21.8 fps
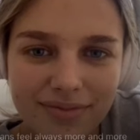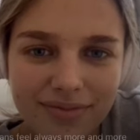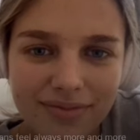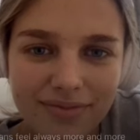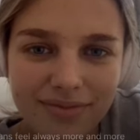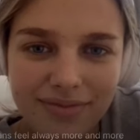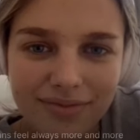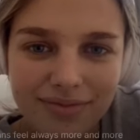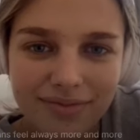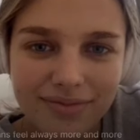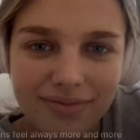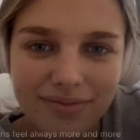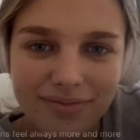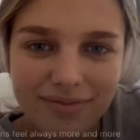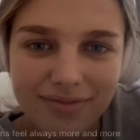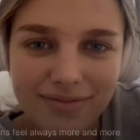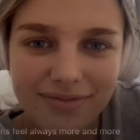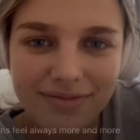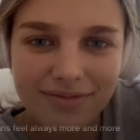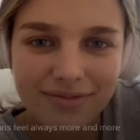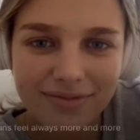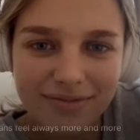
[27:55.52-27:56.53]

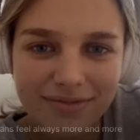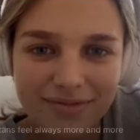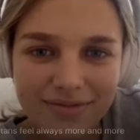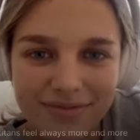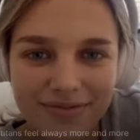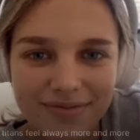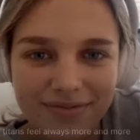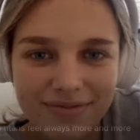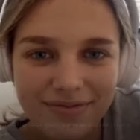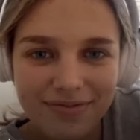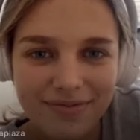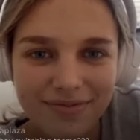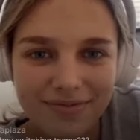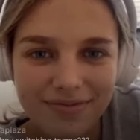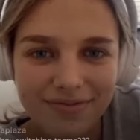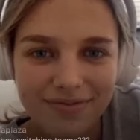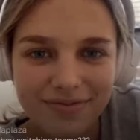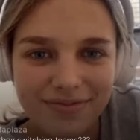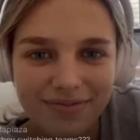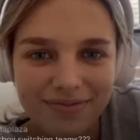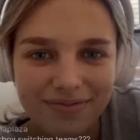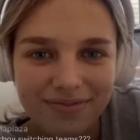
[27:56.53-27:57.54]

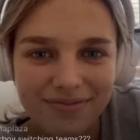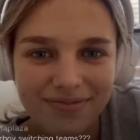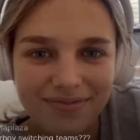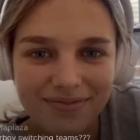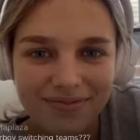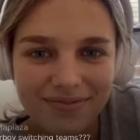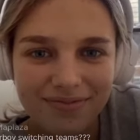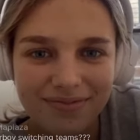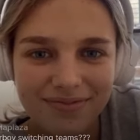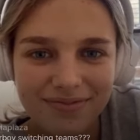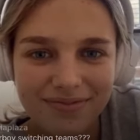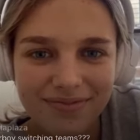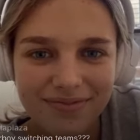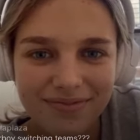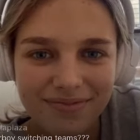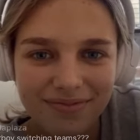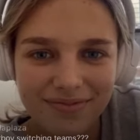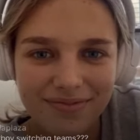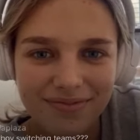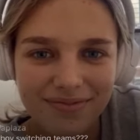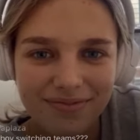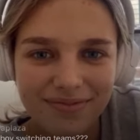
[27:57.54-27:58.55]

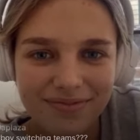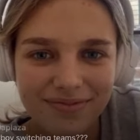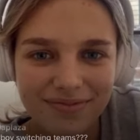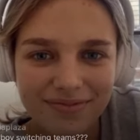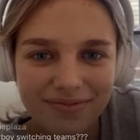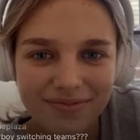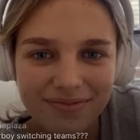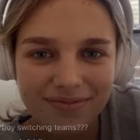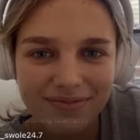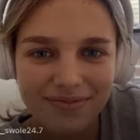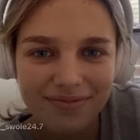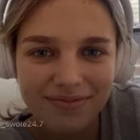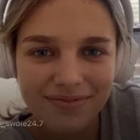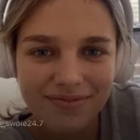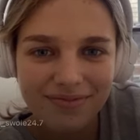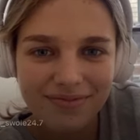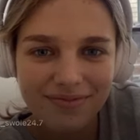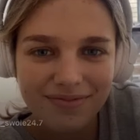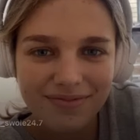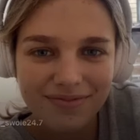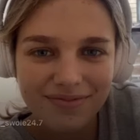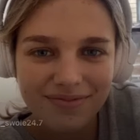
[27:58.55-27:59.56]

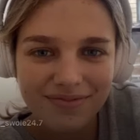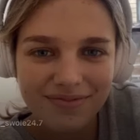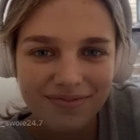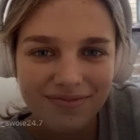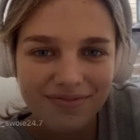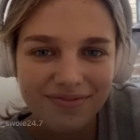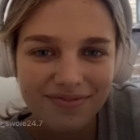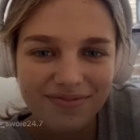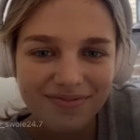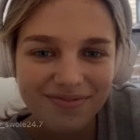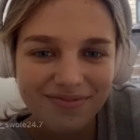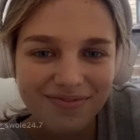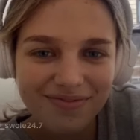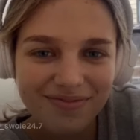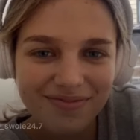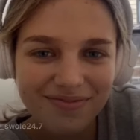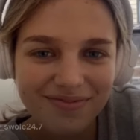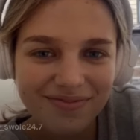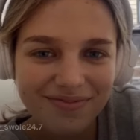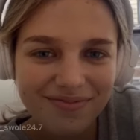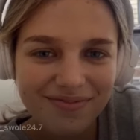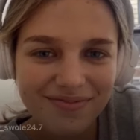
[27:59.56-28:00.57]

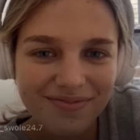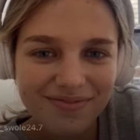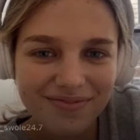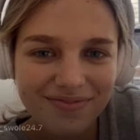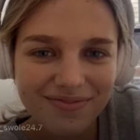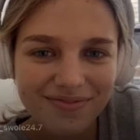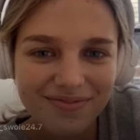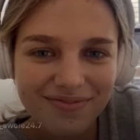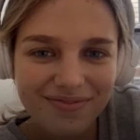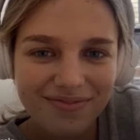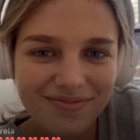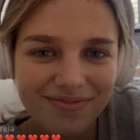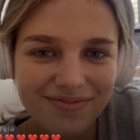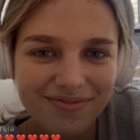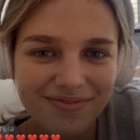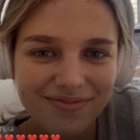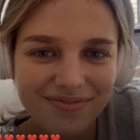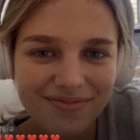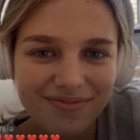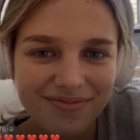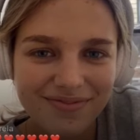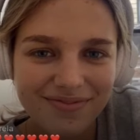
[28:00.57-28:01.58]

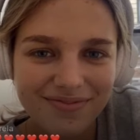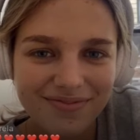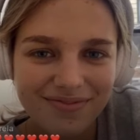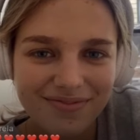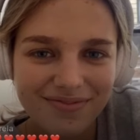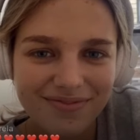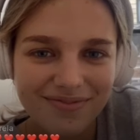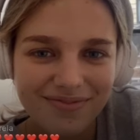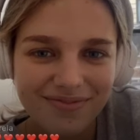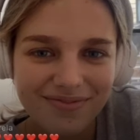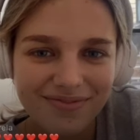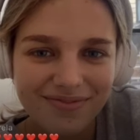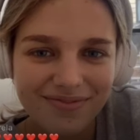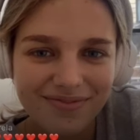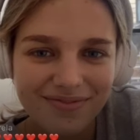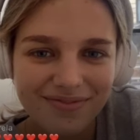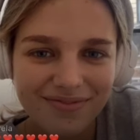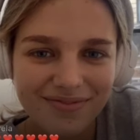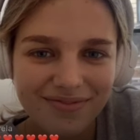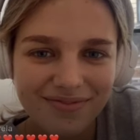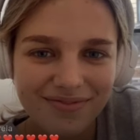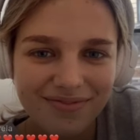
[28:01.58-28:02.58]

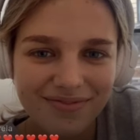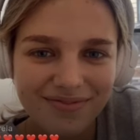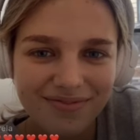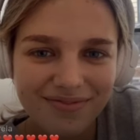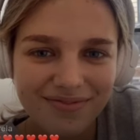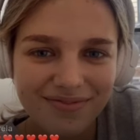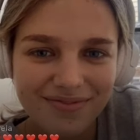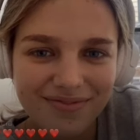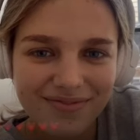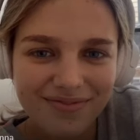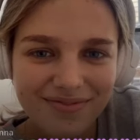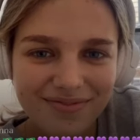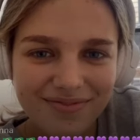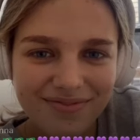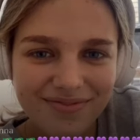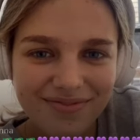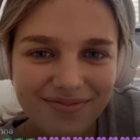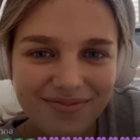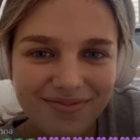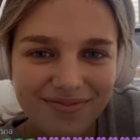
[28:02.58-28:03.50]
No words are spoken by the person on screen.